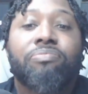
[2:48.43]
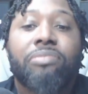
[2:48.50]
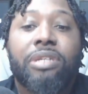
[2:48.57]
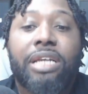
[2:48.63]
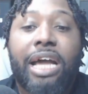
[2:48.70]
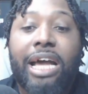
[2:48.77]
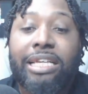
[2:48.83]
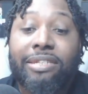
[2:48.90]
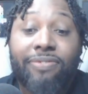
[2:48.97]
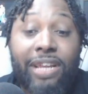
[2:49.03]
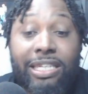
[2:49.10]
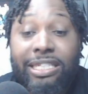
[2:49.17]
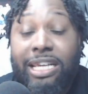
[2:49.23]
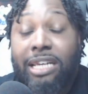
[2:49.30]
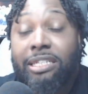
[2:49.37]
Guys, if
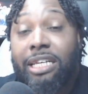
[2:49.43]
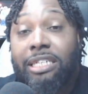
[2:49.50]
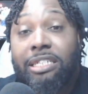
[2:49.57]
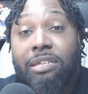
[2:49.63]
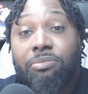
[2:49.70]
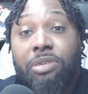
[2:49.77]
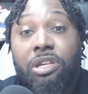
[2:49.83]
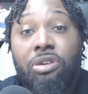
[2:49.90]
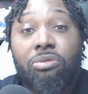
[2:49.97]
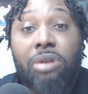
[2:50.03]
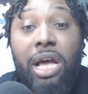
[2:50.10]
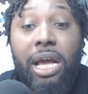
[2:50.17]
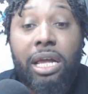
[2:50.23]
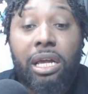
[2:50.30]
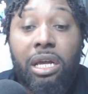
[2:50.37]
that sounds like something you
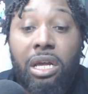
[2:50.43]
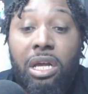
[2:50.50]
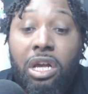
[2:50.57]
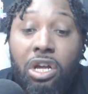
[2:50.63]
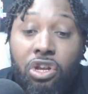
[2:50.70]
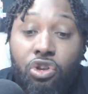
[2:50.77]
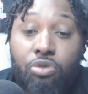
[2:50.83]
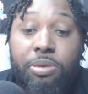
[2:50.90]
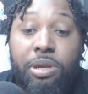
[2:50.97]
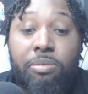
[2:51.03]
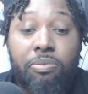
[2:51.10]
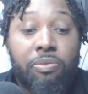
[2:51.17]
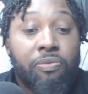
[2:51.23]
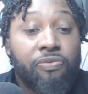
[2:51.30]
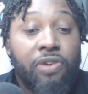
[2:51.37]
like, do me a
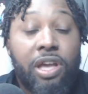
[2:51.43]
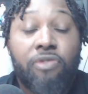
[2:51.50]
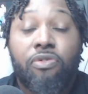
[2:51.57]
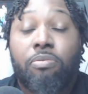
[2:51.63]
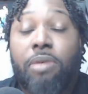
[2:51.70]
favor.